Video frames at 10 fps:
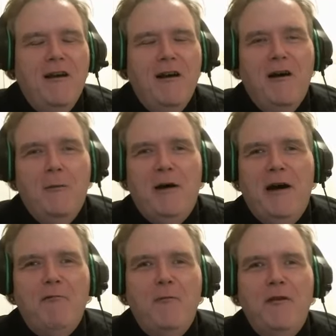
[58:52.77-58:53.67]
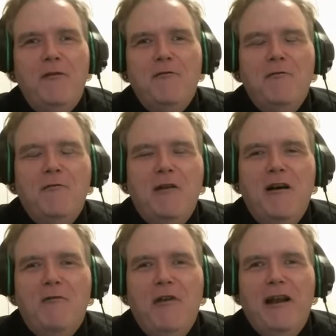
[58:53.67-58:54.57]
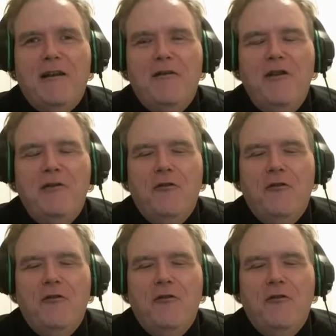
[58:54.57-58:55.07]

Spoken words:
that I continue